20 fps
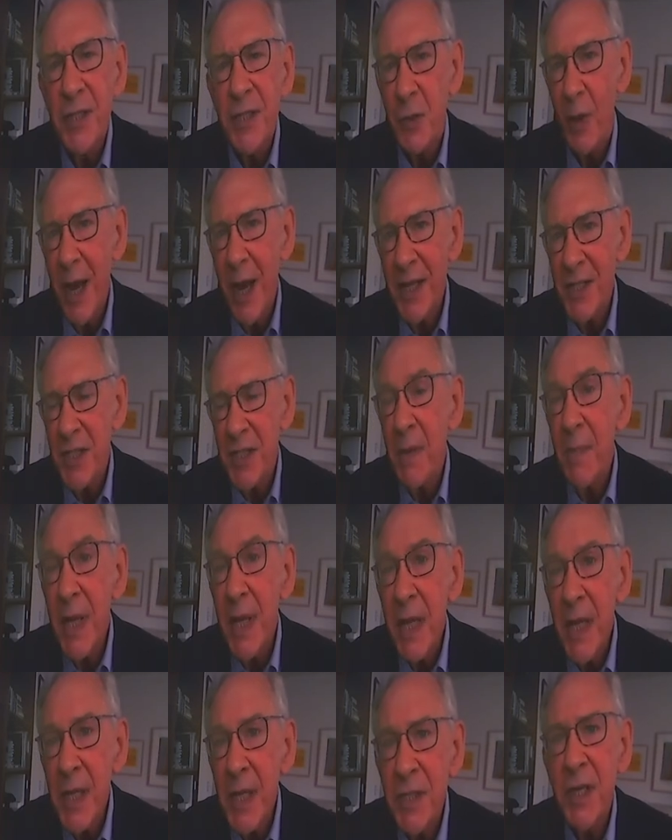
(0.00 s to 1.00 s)
or
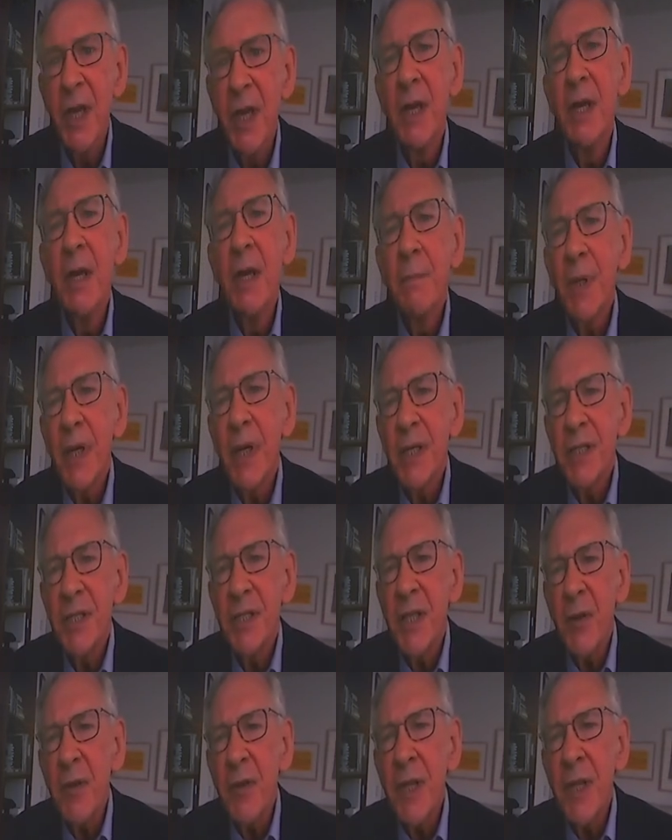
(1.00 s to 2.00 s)
SMEs, because
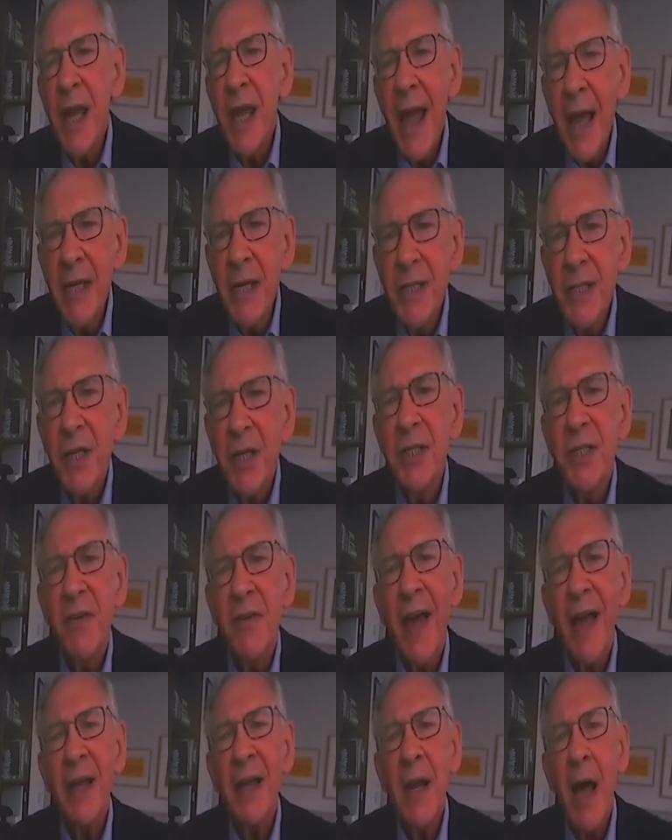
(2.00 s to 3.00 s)
they're the engines of
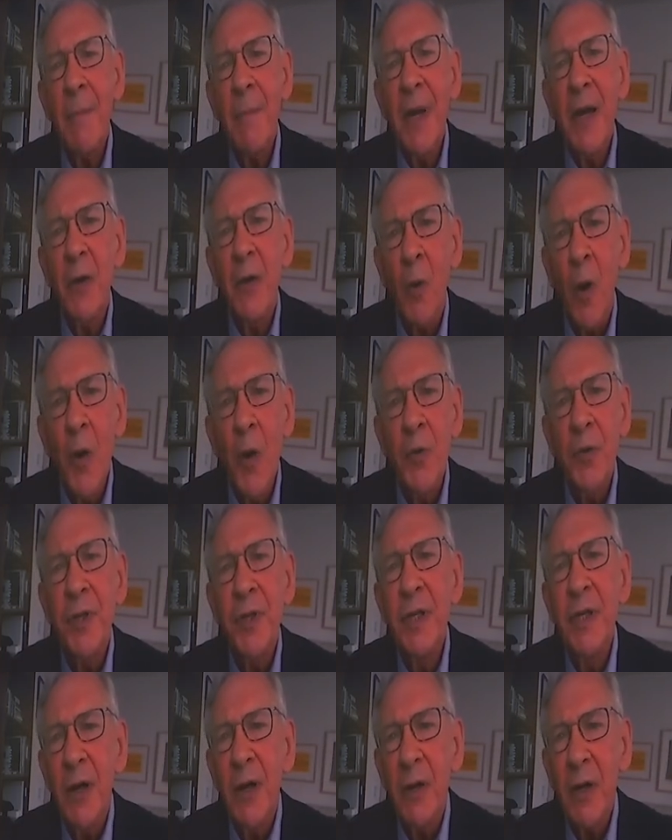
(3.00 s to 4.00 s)
economic growth in
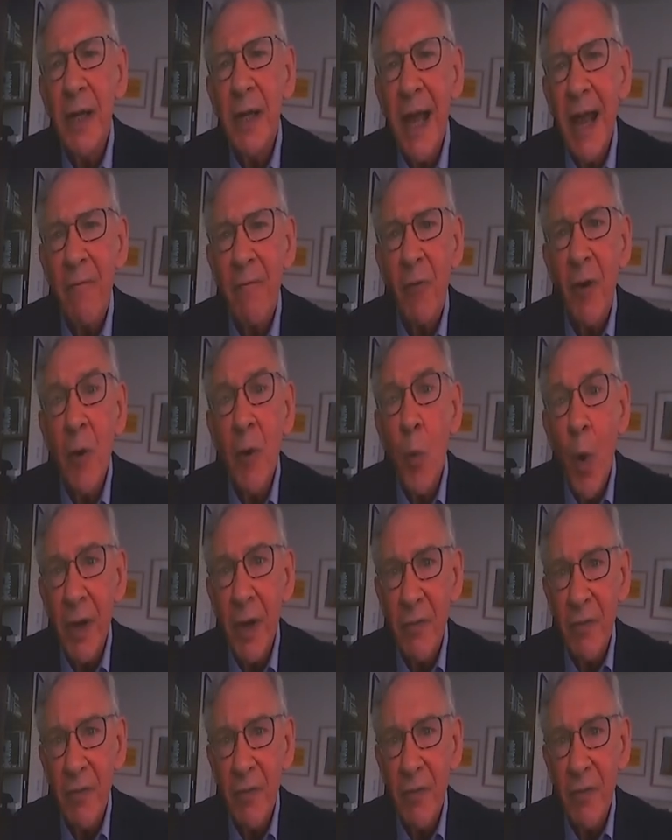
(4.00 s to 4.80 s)
nearly every one of